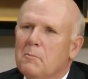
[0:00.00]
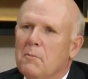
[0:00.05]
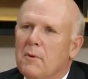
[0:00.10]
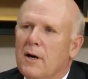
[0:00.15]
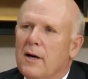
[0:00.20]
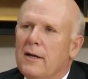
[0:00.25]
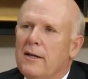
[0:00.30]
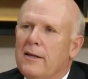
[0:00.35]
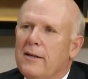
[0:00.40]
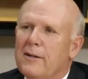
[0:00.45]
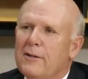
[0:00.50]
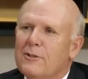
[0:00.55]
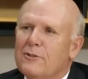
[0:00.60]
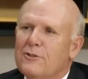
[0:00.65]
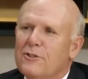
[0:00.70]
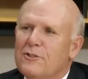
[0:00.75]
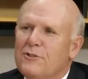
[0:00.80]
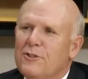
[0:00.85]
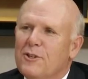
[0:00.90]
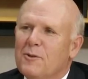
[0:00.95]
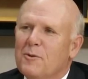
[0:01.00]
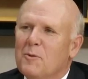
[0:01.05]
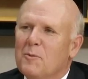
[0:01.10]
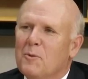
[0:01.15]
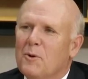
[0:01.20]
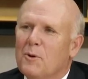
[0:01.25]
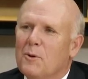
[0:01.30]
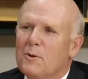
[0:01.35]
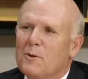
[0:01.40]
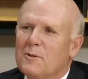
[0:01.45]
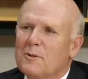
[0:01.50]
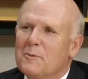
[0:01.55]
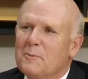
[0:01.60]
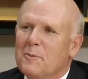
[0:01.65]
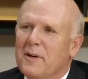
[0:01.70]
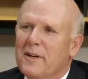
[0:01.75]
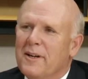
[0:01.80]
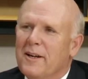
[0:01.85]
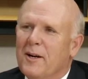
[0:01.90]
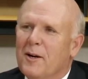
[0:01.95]
My Years at General Motors
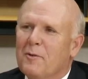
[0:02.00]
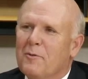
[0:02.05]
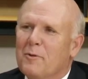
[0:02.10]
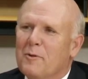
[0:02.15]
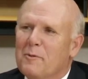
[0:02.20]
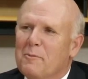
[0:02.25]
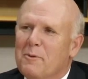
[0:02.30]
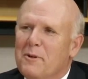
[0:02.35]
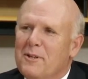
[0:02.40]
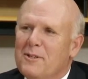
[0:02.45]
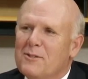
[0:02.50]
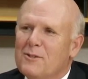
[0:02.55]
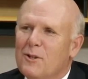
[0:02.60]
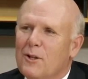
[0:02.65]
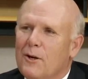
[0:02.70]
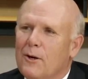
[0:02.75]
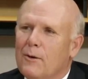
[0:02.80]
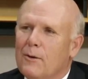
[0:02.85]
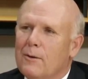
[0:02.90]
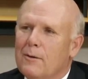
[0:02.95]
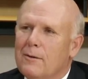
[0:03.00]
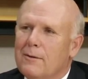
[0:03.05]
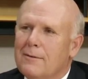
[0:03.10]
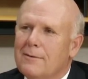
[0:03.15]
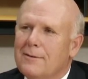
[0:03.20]
by Alfred P. Sloan.